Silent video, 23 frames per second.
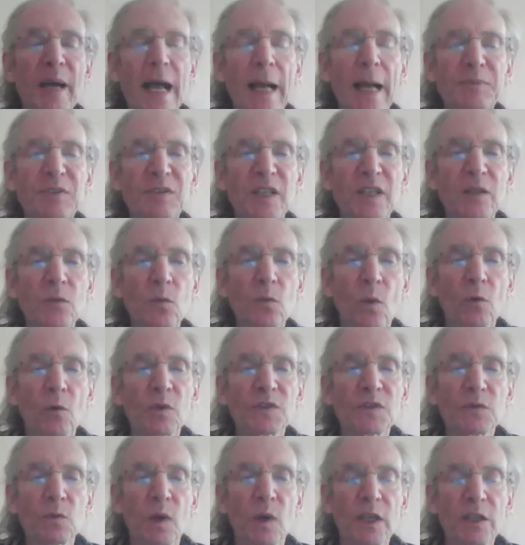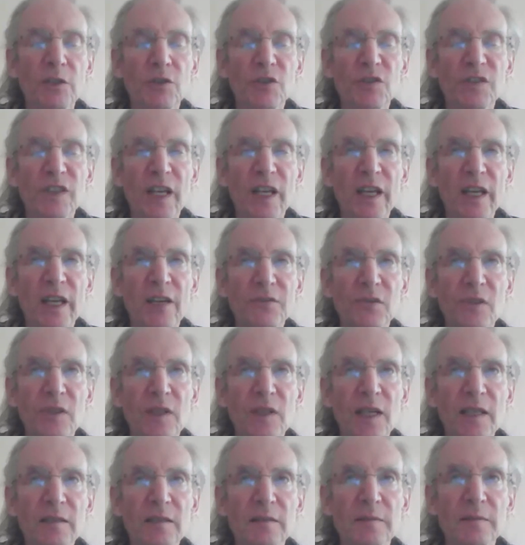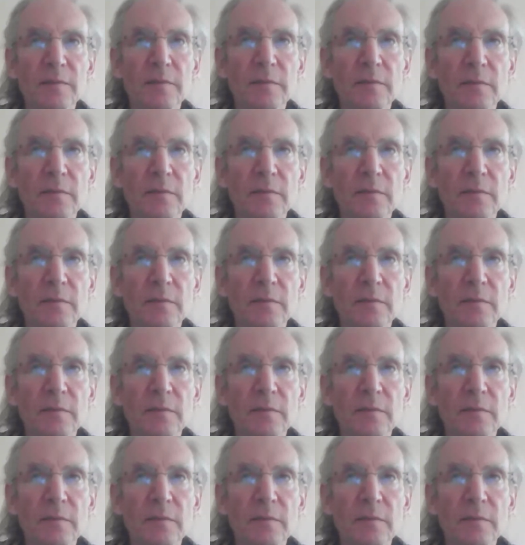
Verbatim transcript: Babson, what was what did you say after that?